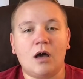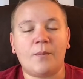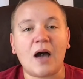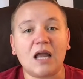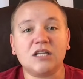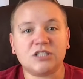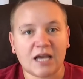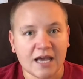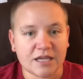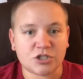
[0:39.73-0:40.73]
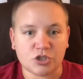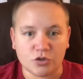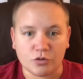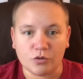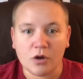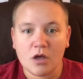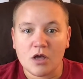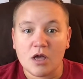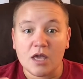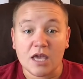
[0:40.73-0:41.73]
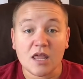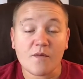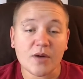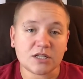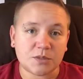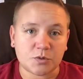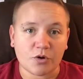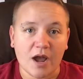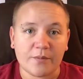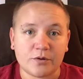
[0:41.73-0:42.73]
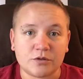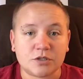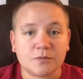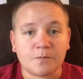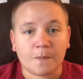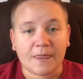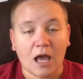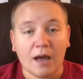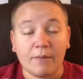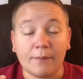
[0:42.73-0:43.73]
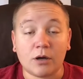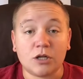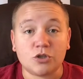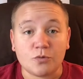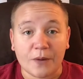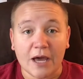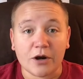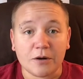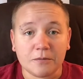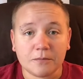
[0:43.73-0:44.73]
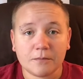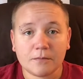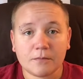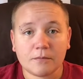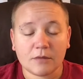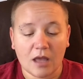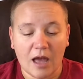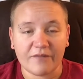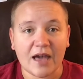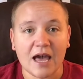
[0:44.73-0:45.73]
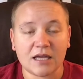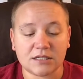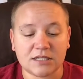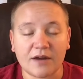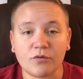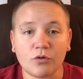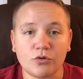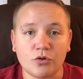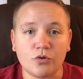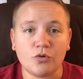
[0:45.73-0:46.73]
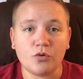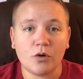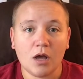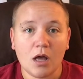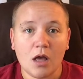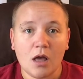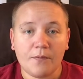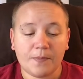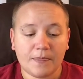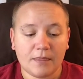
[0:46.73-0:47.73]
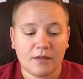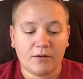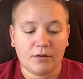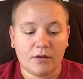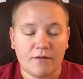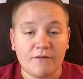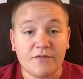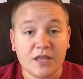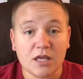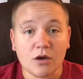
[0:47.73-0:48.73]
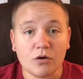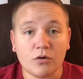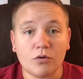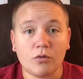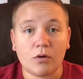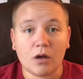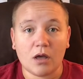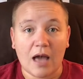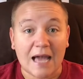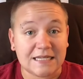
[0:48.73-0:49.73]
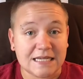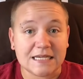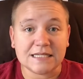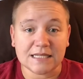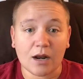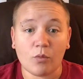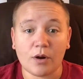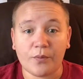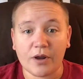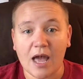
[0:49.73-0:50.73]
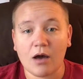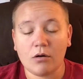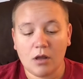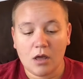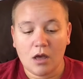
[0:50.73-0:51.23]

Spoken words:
apologize to any of my subscribers. I'm going to do better. I've got several new video ideas that I want to put out.